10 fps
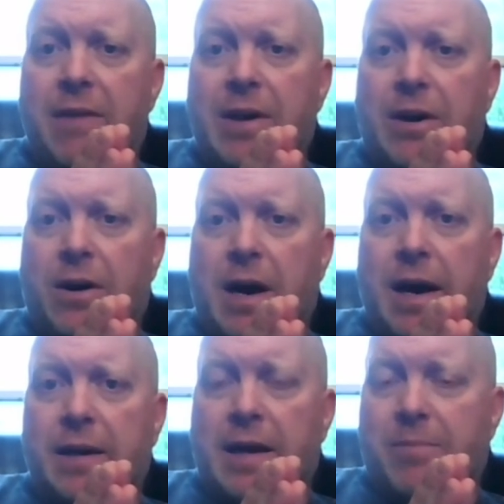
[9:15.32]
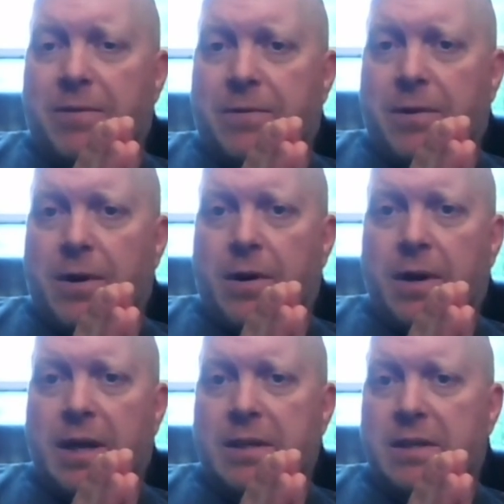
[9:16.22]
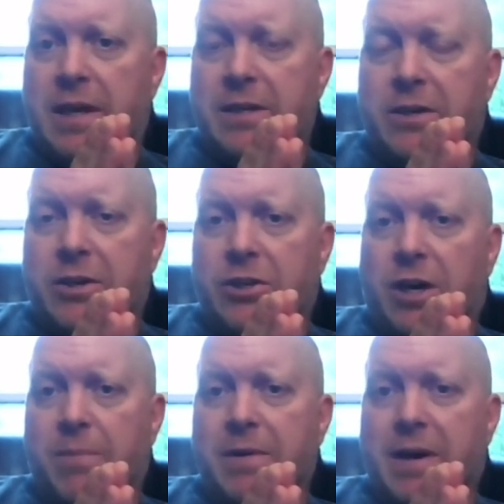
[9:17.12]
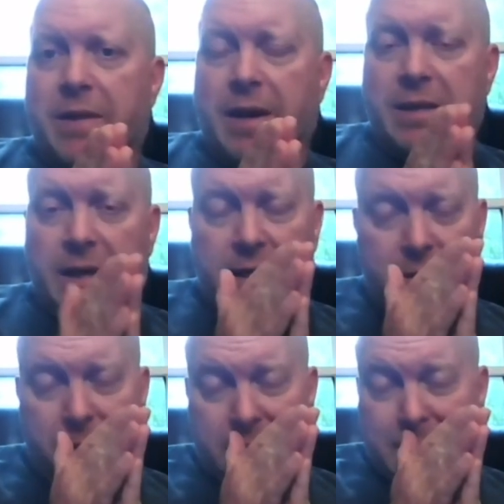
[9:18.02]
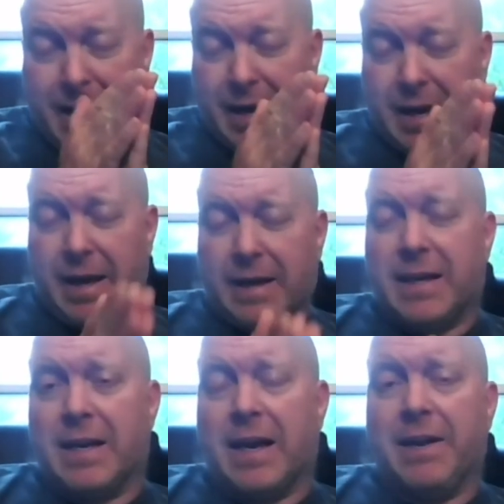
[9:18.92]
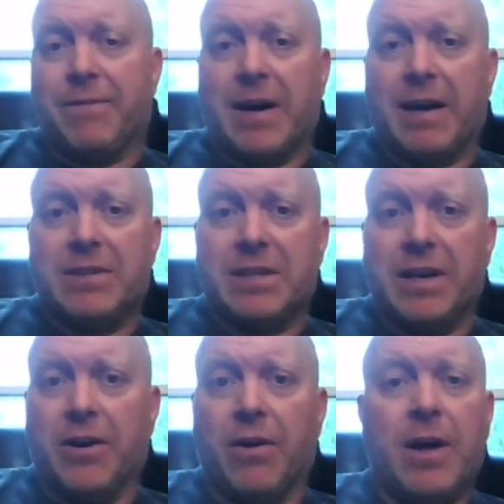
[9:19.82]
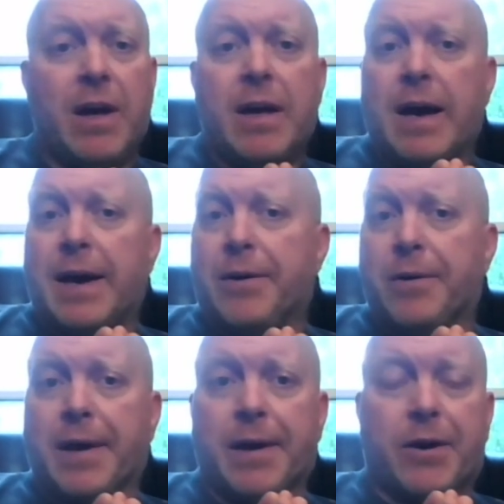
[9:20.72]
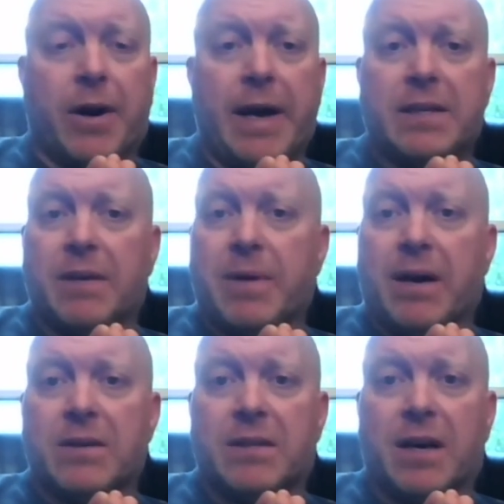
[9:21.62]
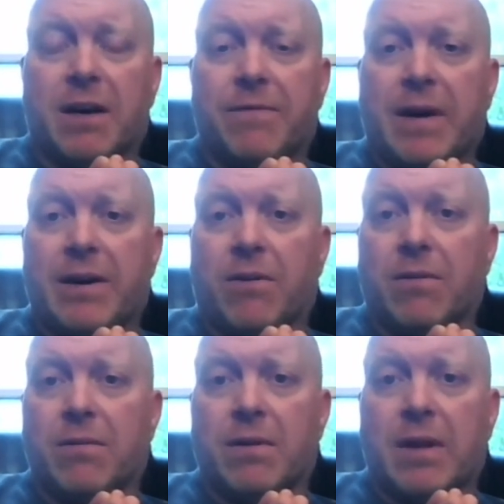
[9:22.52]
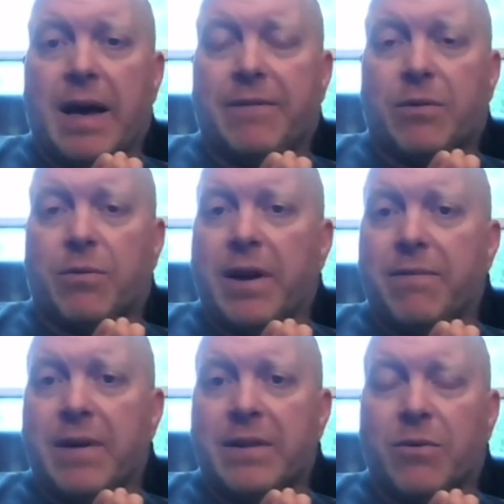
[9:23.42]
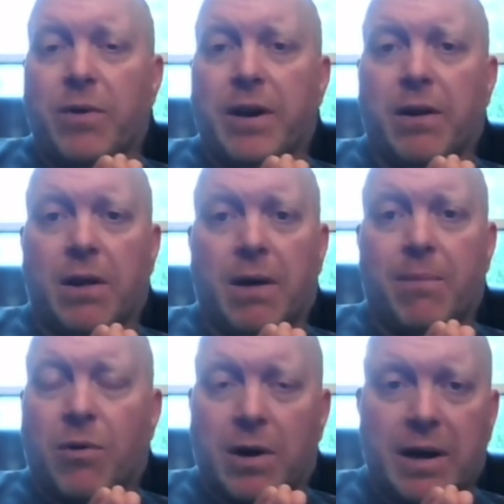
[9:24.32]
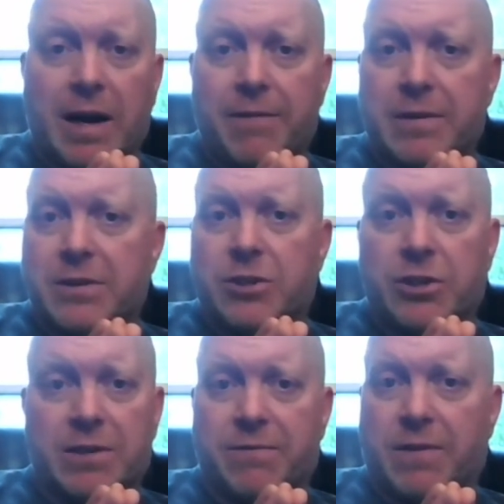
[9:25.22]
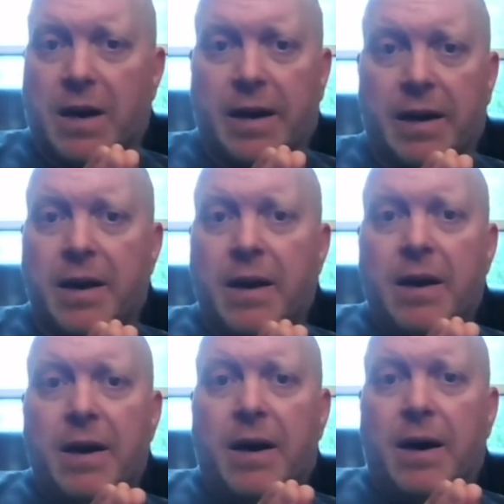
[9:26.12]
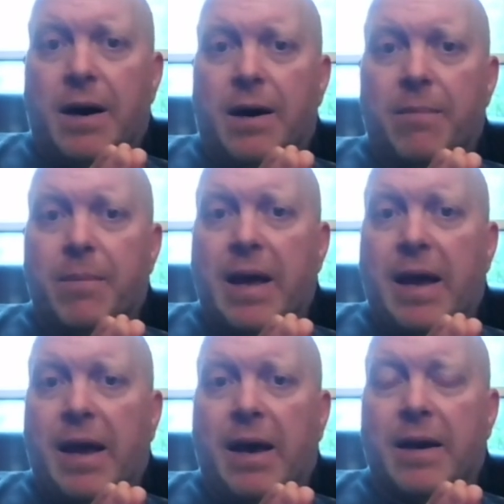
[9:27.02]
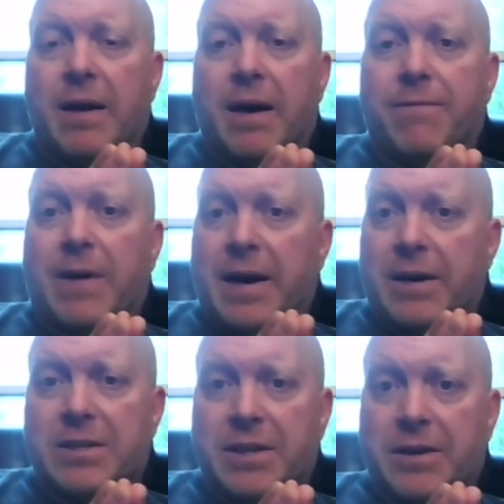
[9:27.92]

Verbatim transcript: fixed blade, uh, Scandinavian grind. I prefer because it's easier to sharpen. And I think it's easy to maintain. I like 1095 steel. I don't get crazy about stuff. I don't. I have to reinvent the wheel. A Mora knife is just fine,